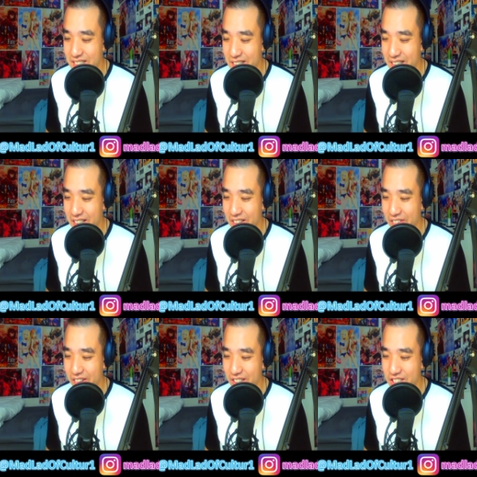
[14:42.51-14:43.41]
In other
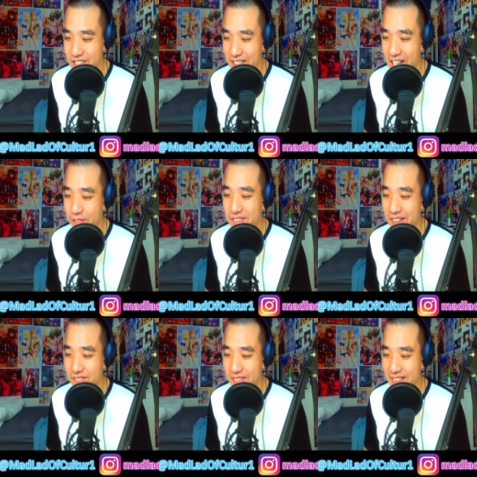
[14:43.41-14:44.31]
words, she helped
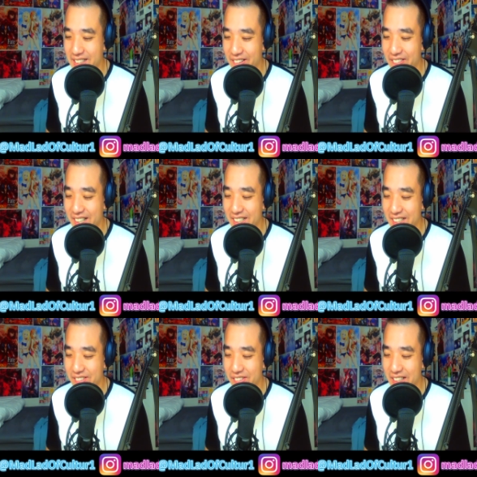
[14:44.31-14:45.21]
them
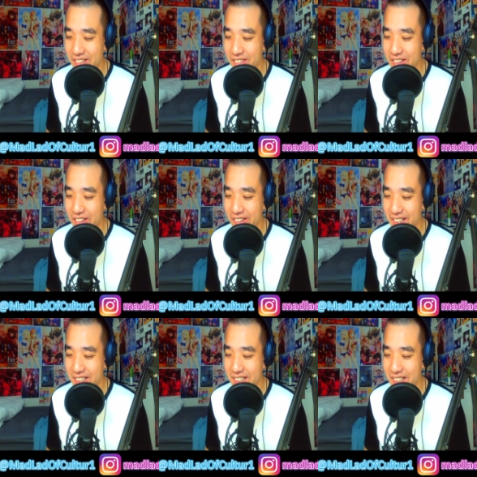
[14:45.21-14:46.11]
indirectly without
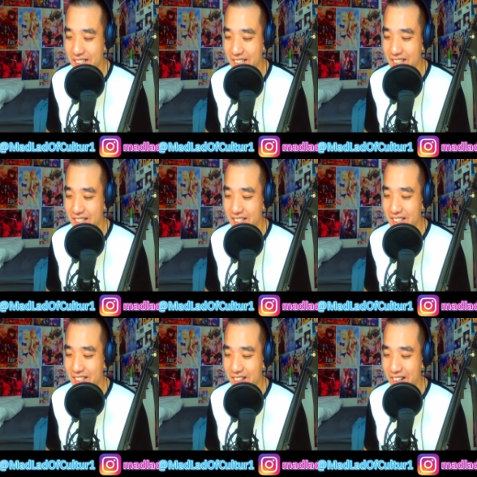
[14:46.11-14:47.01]
knowing.
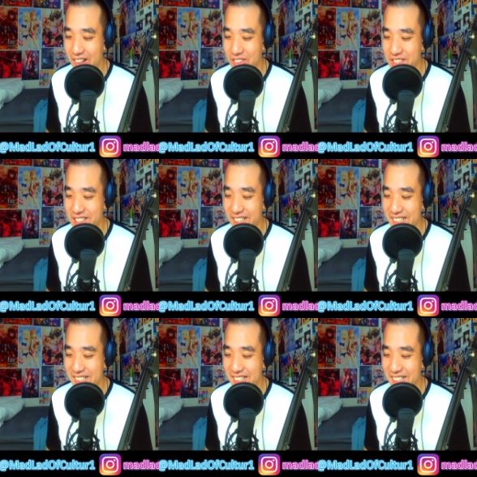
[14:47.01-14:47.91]
Oh
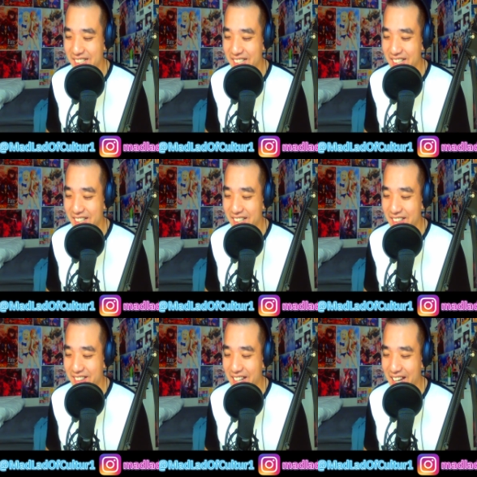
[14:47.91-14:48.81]
shit.
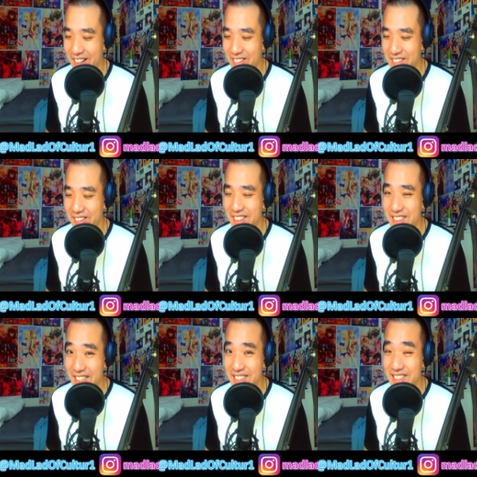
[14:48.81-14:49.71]
Now you can
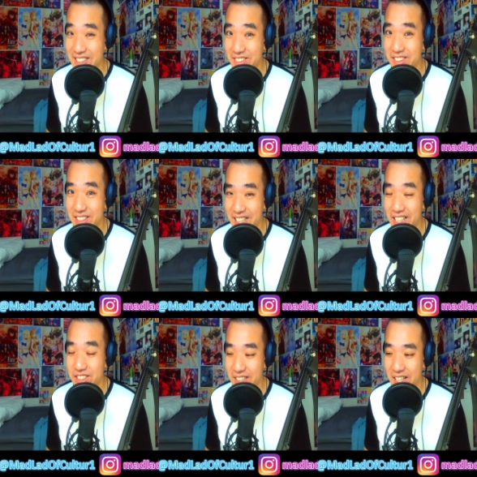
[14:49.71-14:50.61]
say was in
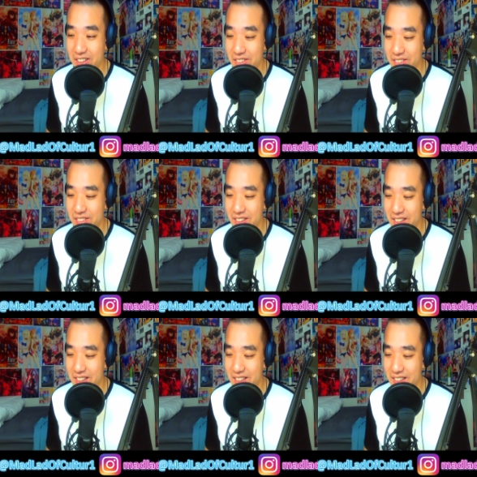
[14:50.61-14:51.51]
danger now.
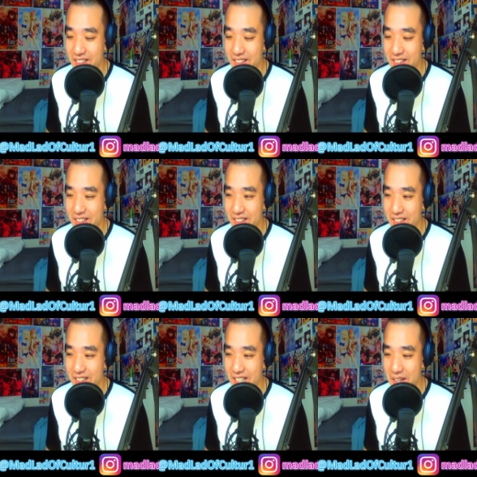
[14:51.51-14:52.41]

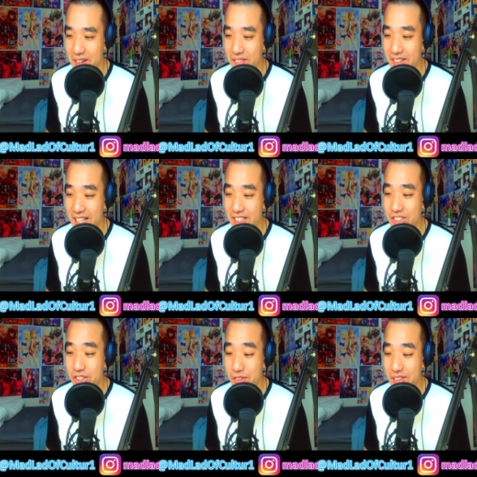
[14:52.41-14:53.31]
I mean, I'm glad that
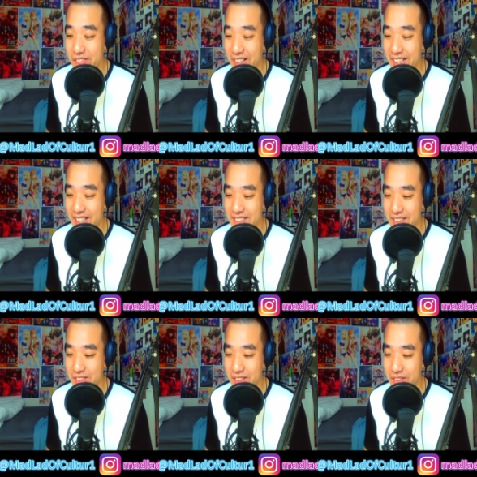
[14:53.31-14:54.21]
Kurumi recognized
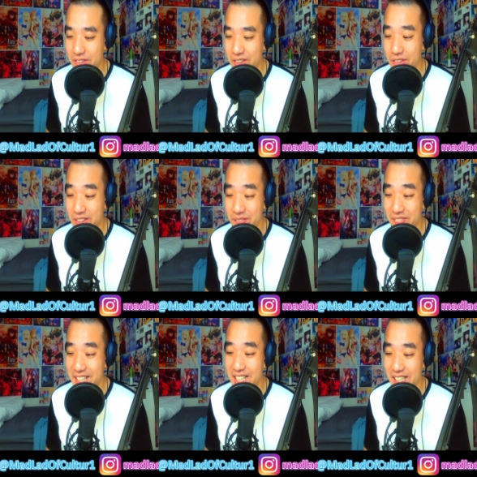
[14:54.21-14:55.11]
it
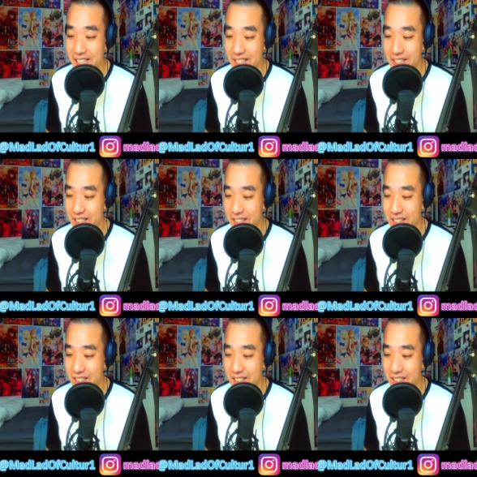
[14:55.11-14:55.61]
immediately.